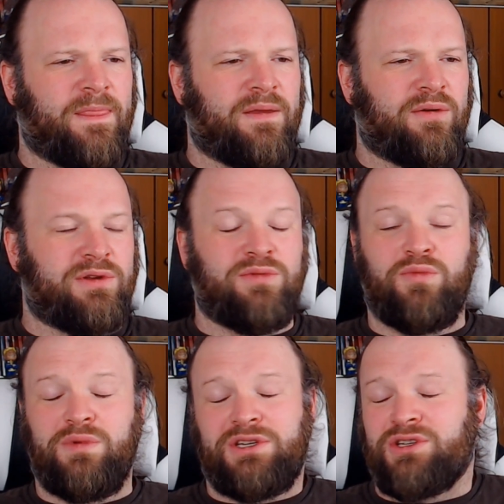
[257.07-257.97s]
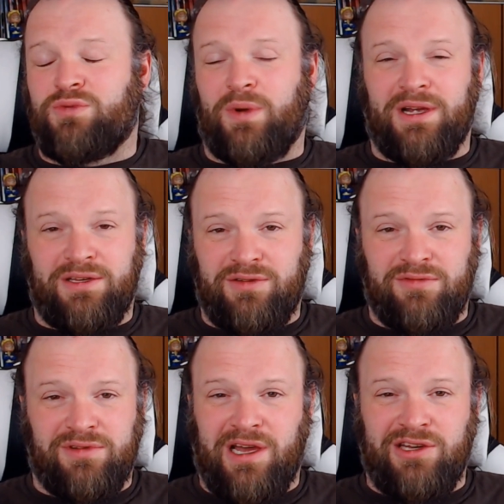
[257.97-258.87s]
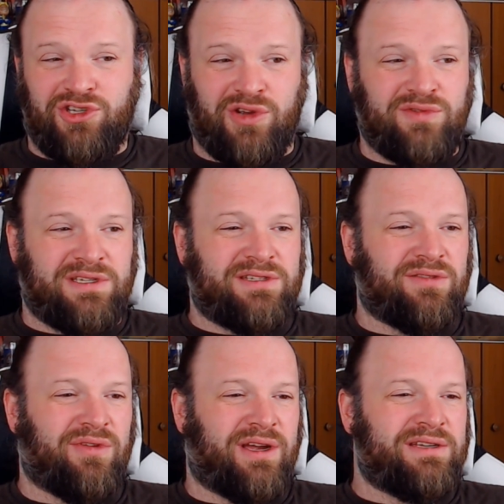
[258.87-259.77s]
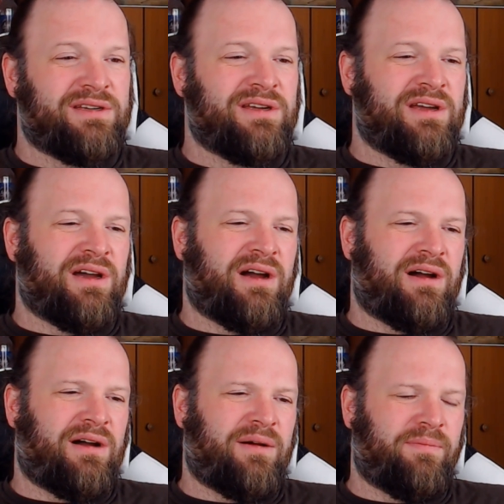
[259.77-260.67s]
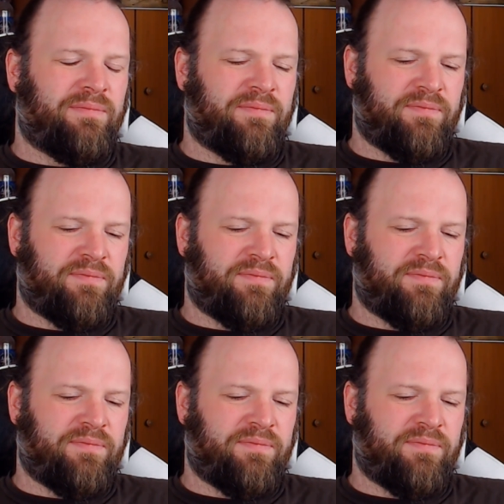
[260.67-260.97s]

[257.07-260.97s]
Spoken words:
which is why I chose it, right? Ayama